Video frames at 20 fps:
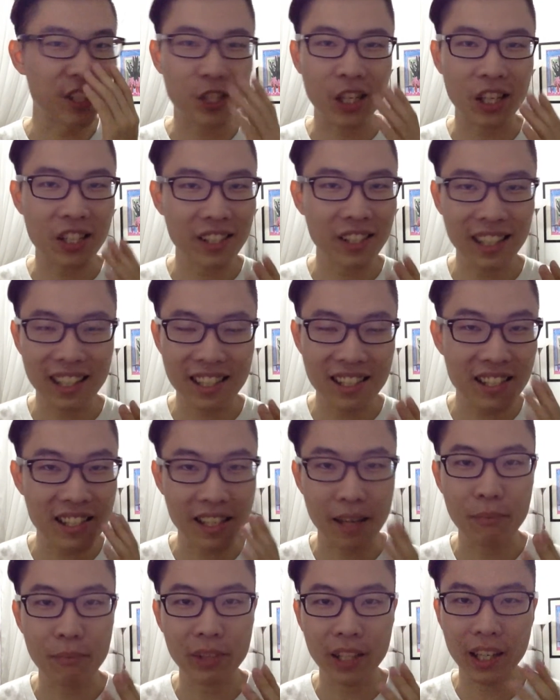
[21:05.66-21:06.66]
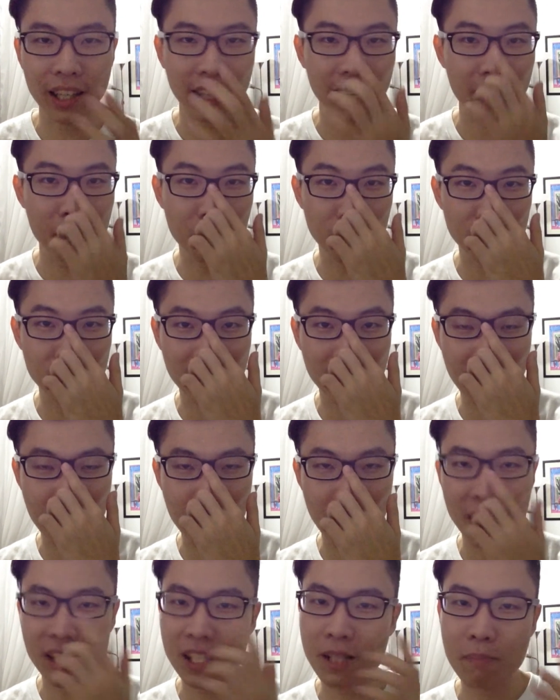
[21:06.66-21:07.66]
adjusting something, like pushing
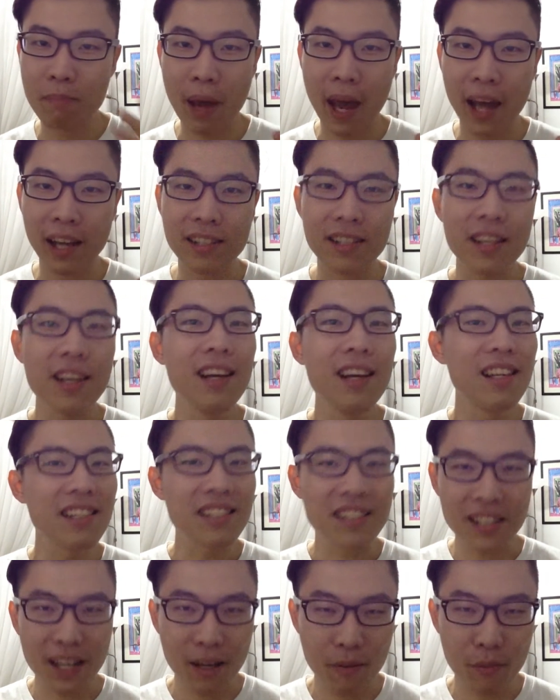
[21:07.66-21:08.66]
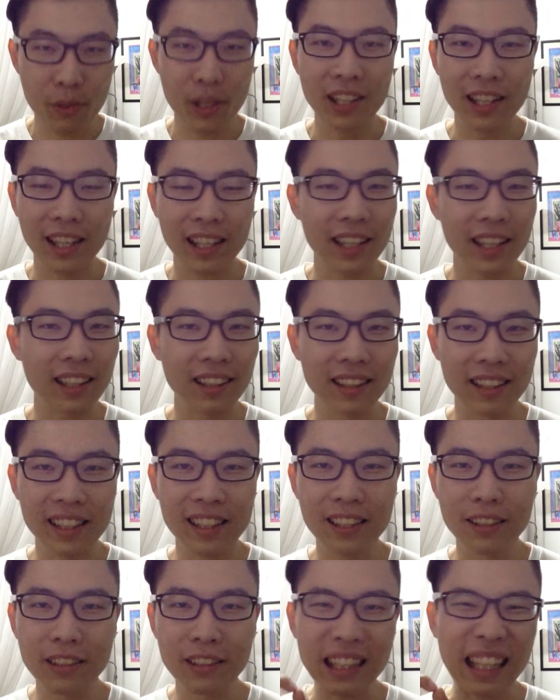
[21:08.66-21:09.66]
up my specs, something like that, a
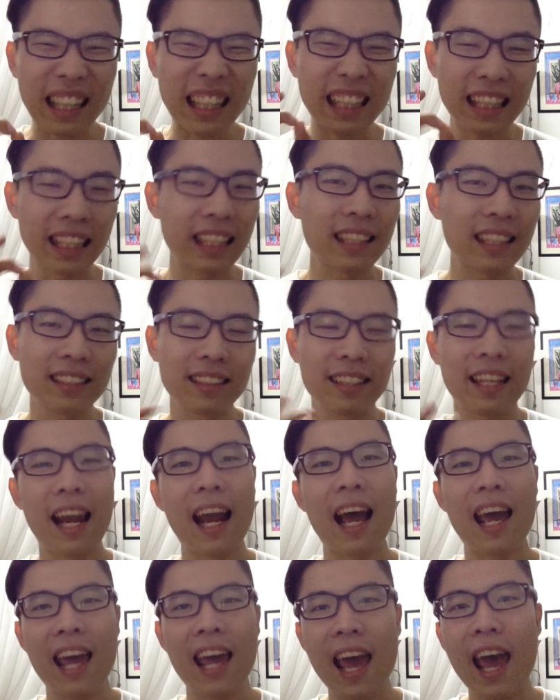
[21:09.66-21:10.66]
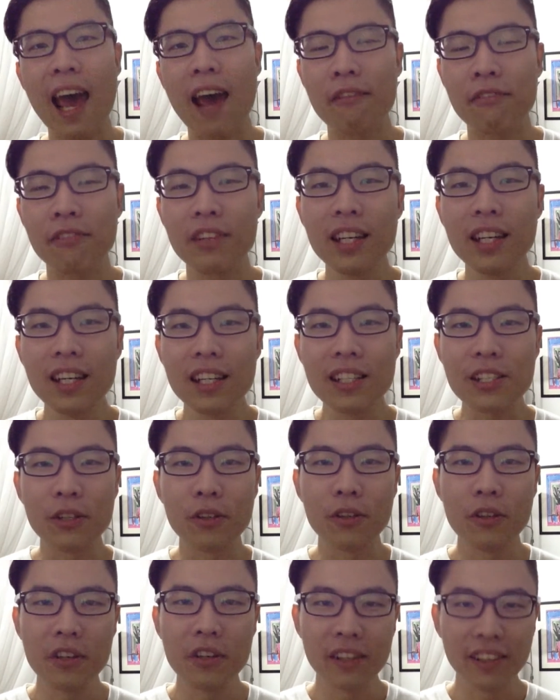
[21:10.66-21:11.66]
little click that I have.
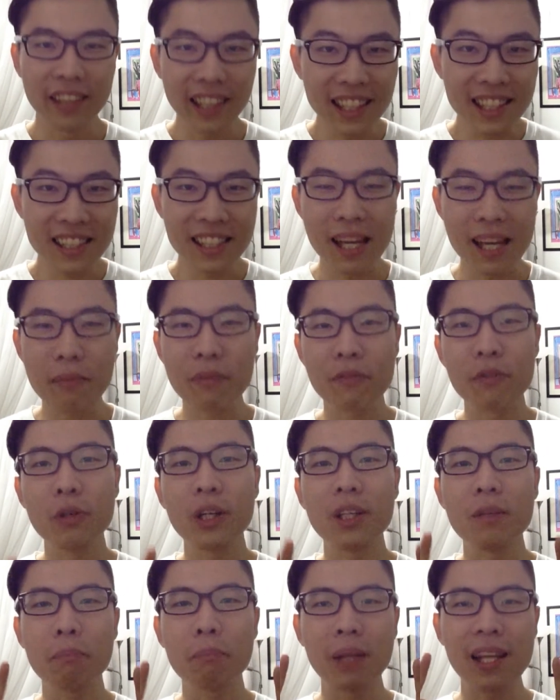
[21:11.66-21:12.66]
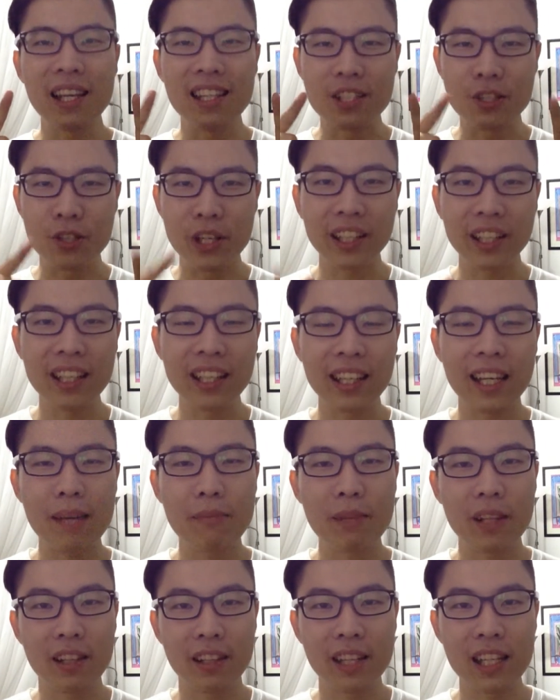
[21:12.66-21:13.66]
So next time if you want to play a drinking
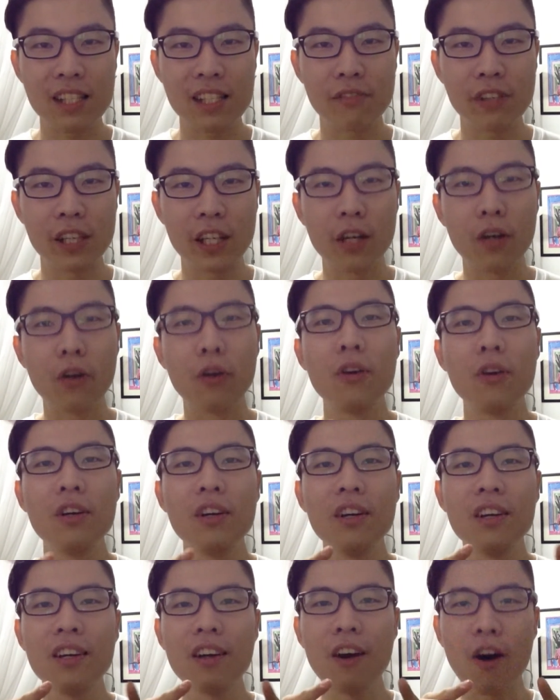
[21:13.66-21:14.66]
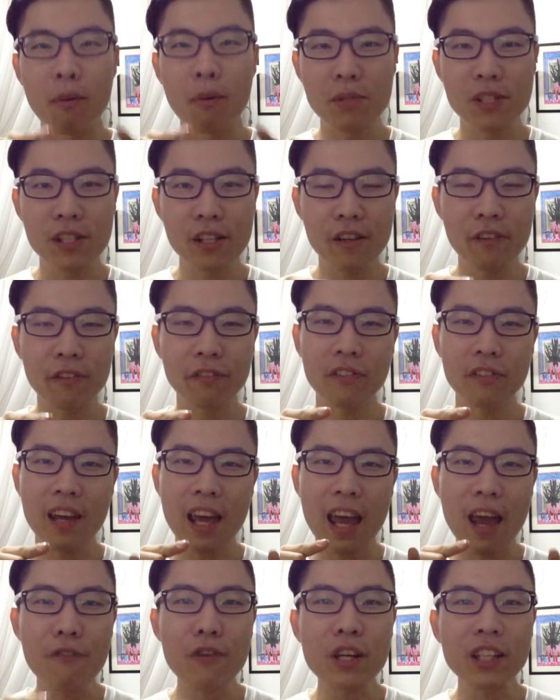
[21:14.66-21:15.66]
game in the next video, observe
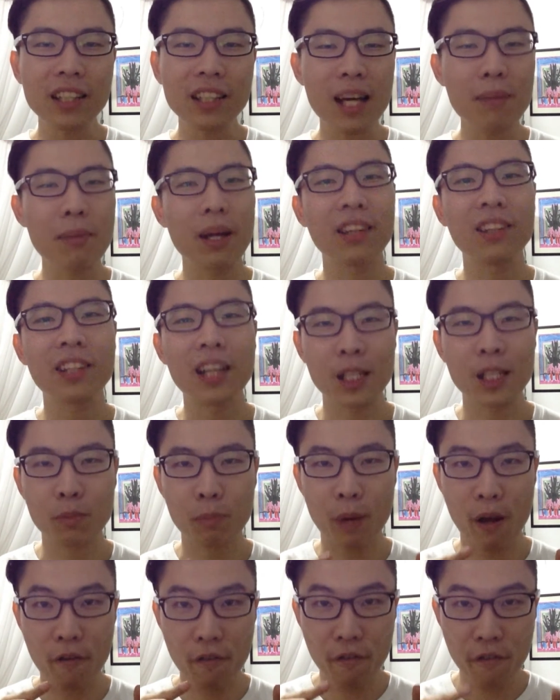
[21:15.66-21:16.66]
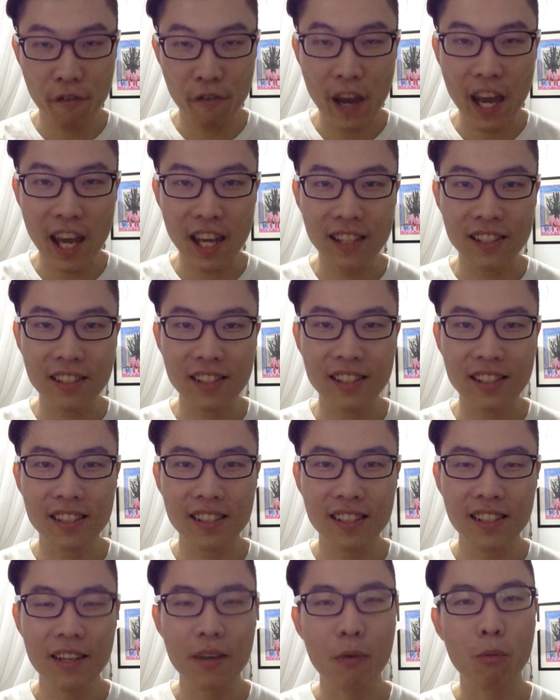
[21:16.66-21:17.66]
every time I touch my
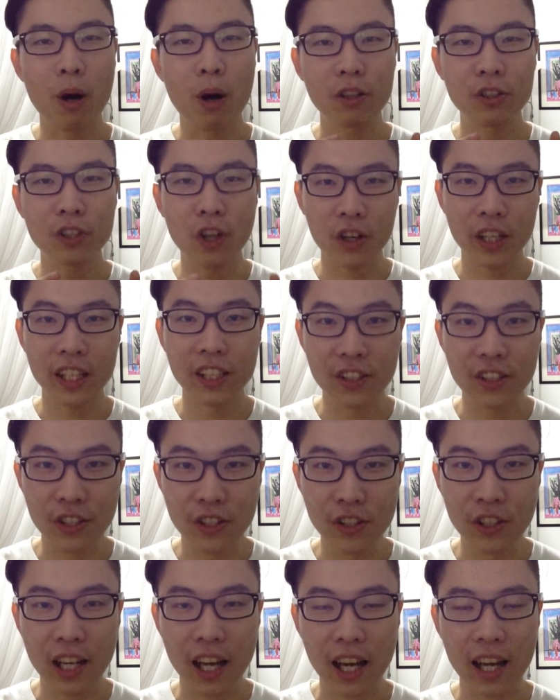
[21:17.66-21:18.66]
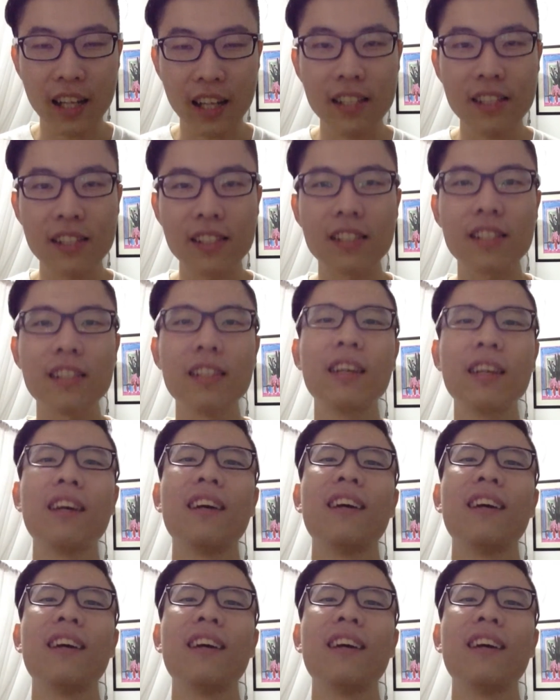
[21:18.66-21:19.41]
face while talking to you guys,